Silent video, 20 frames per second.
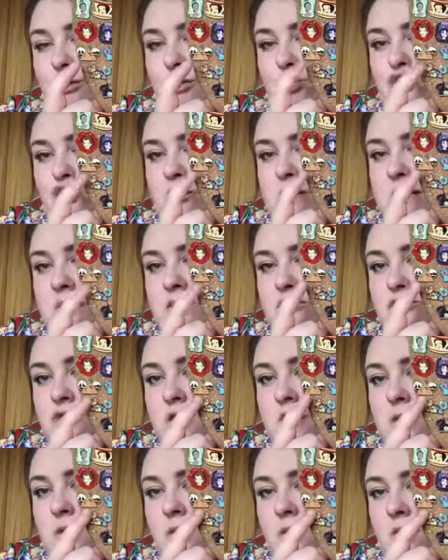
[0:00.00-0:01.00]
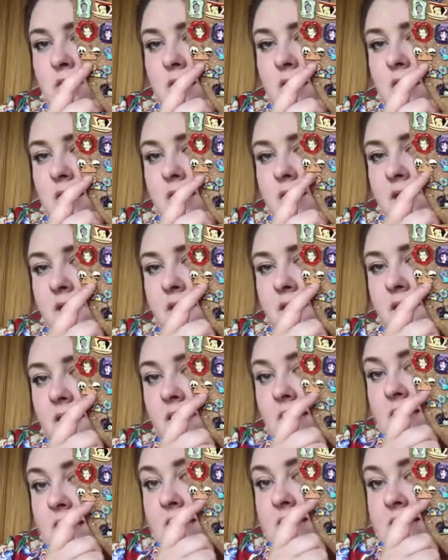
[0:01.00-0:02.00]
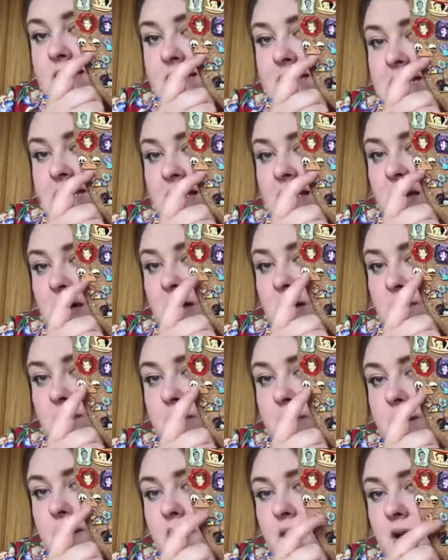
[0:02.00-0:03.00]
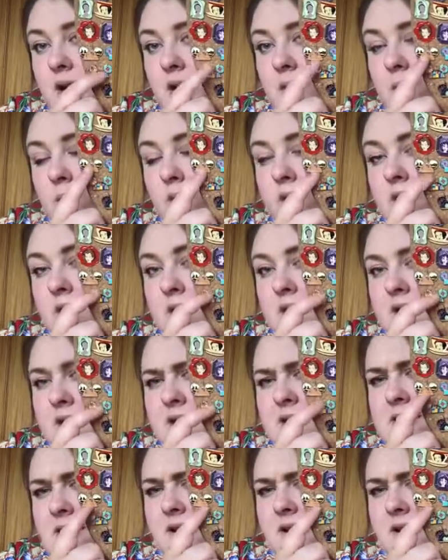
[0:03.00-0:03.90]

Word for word: I really, really want the teacup one of these.